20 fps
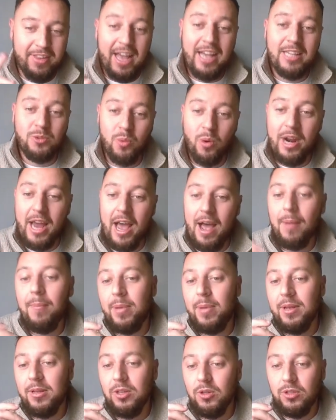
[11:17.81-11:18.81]
That's what
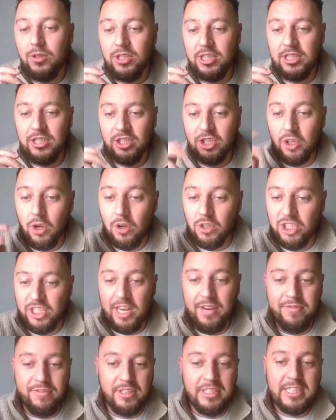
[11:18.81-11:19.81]
I've been using. So
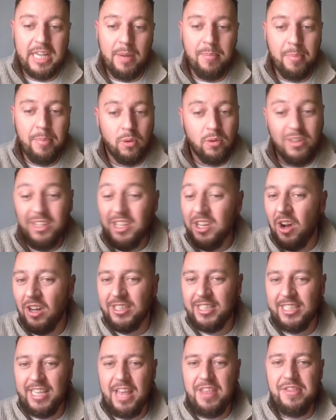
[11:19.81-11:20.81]
say, for example, you
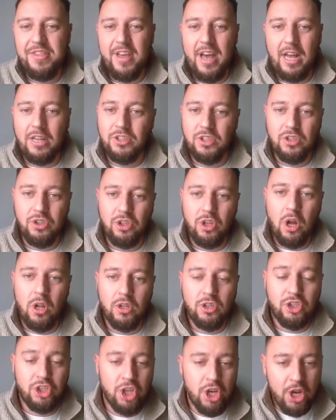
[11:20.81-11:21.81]
got
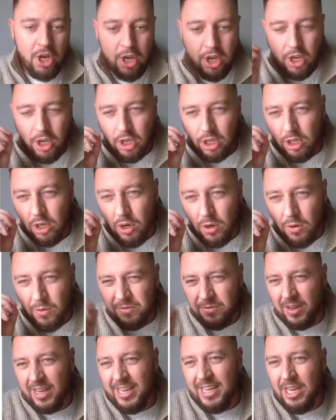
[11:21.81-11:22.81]
$10,000. You
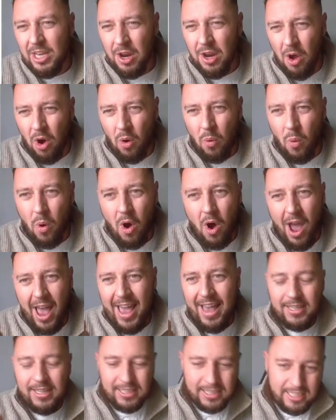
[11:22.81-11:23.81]
think, you know what,
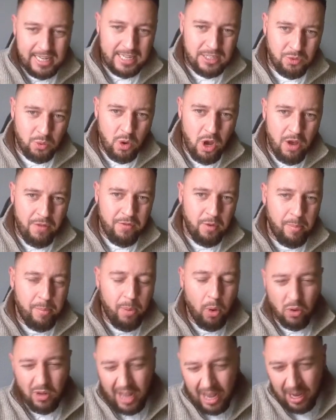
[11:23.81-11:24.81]
Xcen's worth a
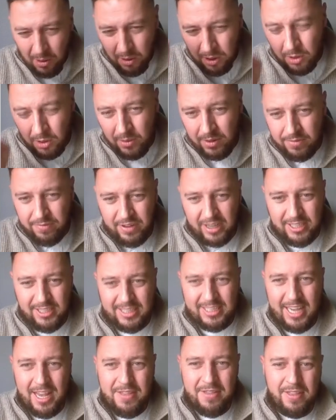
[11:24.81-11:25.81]
punt. I'm going to
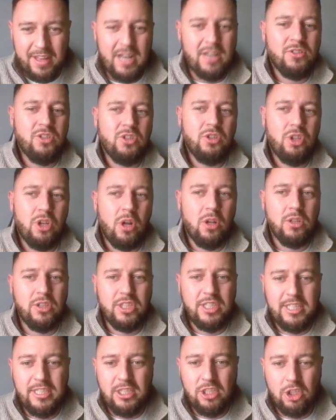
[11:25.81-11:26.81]
invest
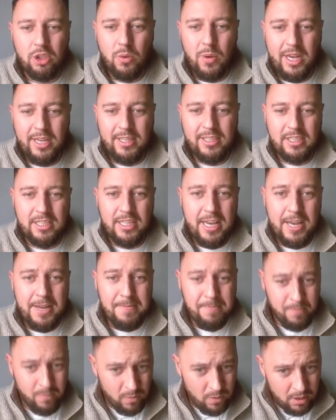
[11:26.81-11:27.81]
$10,000 into
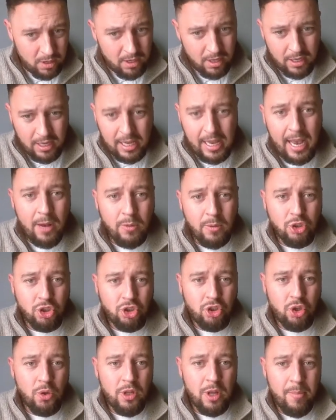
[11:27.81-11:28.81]
Xcn. Yeah, we'll
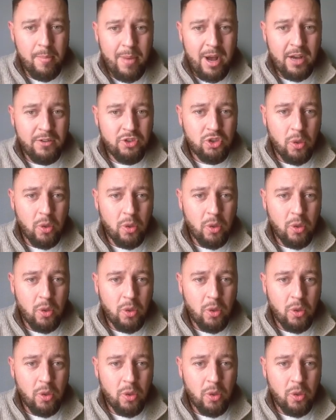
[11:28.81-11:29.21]
just do the math.